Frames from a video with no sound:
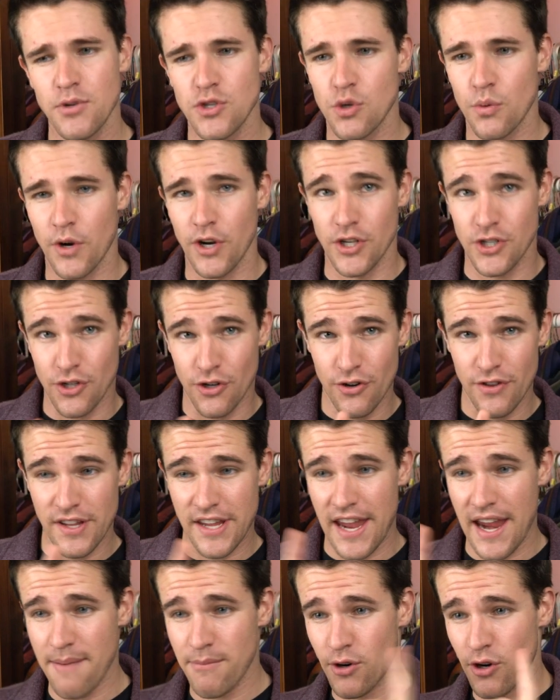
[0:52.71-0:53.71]
So we're gonna turn the
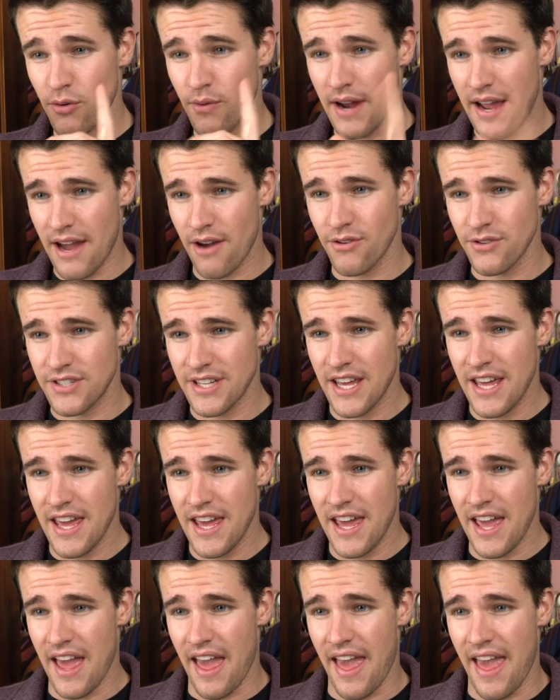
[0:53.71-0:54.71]
camera around
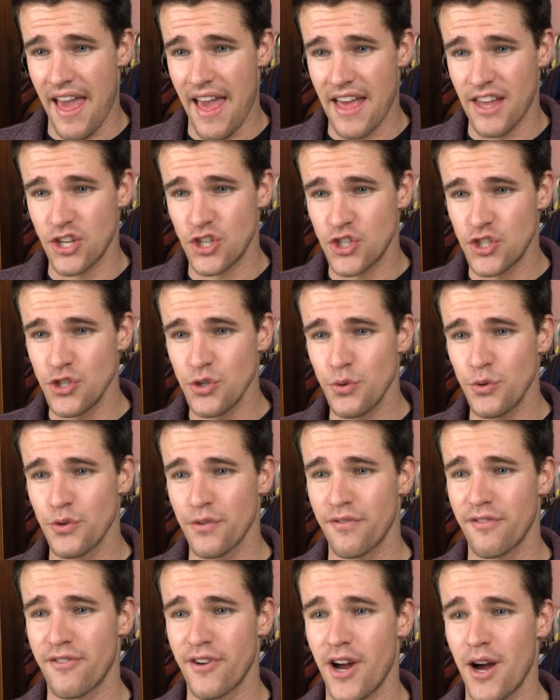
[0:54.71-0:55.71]
and shoot
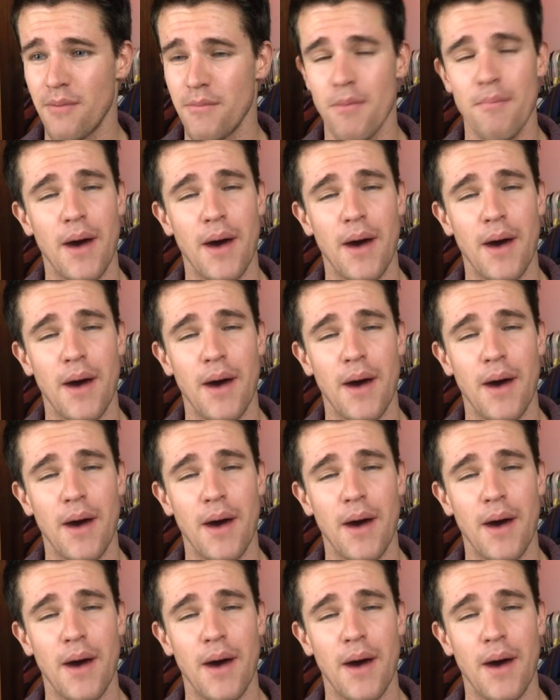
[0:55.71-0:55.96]
from